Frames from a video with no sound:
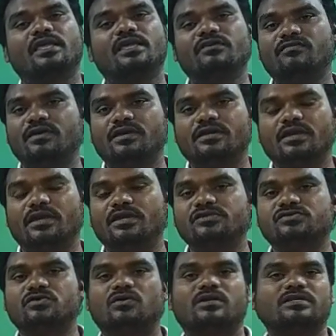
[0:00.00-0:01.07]
event
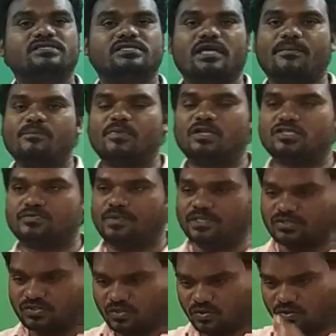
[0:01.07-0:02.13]
is called sample
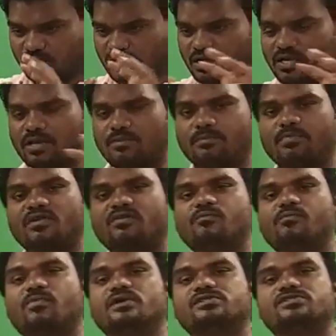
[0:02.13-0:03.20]
space. Total number
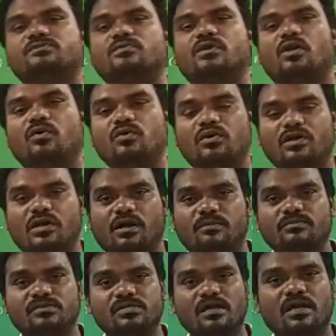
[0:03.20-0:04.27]
of possible
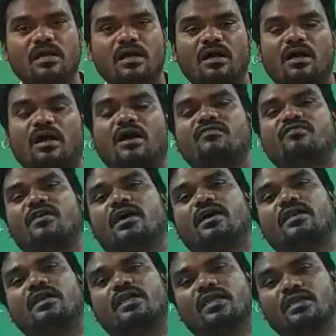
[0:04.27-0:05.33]
outcomes of
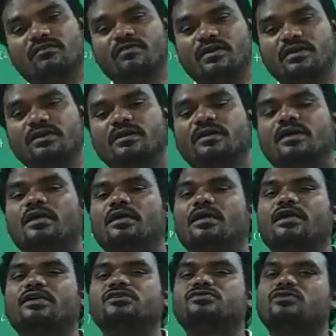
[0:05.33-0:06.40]
an event
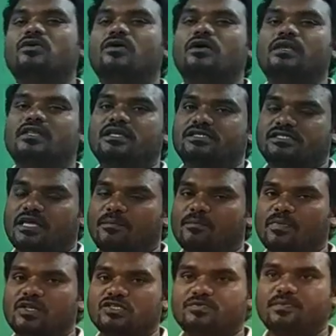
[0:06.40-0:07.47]
is called the
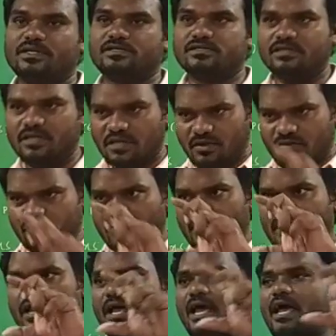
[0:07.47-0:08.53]
sample space. We
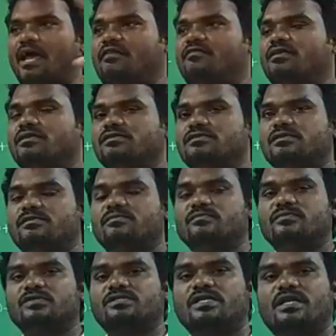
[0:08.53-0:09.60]
are having
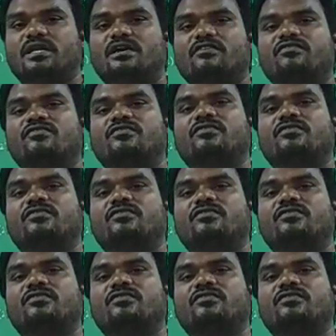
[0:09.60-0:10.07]
some set of